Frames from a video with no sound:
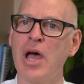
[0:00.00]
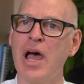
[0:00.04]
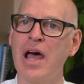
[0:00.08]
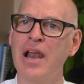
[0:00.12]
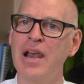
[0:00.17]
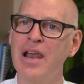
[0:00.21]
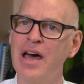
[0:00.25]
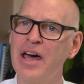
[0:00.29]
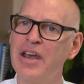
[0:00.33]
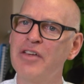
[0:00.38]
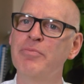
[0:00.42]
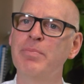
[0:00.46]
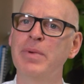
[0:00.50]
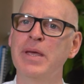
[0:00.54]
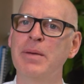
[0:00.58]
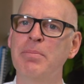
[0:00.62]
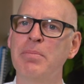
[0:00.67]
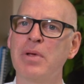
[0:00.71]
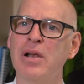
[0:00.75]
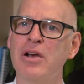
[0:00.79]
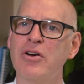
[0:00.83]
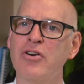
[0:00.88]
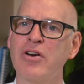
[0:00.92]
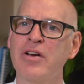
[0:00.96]
a lot of
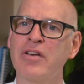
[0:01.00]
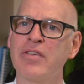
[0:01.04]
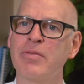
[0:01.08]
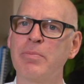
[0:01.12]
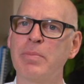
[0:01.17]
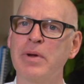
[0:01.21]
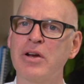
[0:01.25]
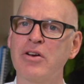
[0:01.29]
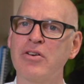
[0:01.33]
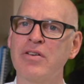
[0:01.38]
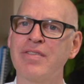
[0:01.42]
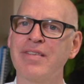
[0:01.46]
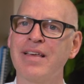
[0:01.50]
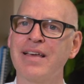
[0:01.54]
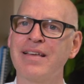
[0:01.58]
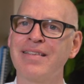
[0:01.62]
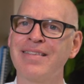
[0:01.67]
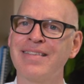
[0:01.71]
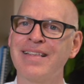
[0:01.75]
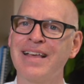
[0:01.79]
people are experiencing